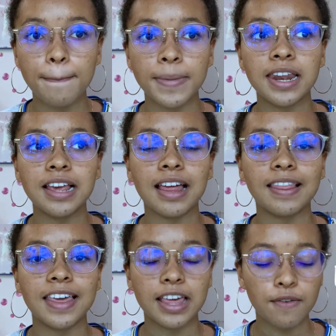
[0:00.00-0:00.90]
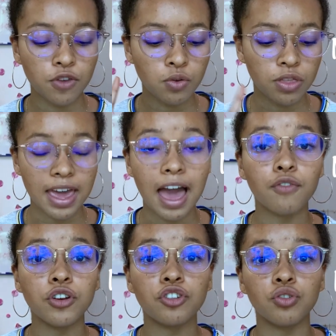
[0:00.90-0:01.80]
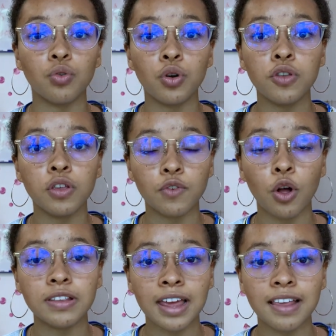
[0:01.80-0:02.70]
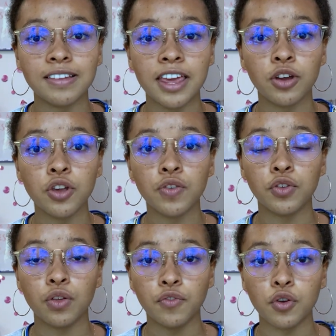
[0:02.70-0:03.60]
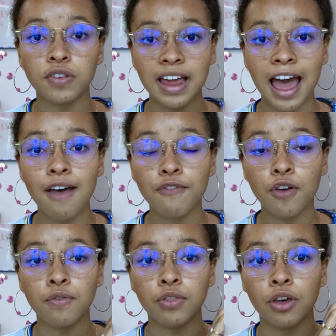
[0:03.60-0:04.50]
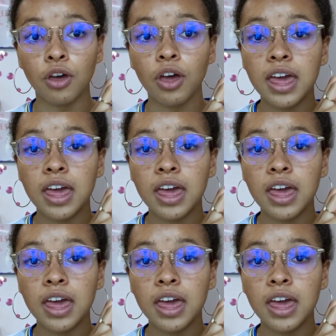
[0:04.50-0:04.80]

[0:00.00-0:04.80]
meaning that they give you the average scores of all test takers for the first half of the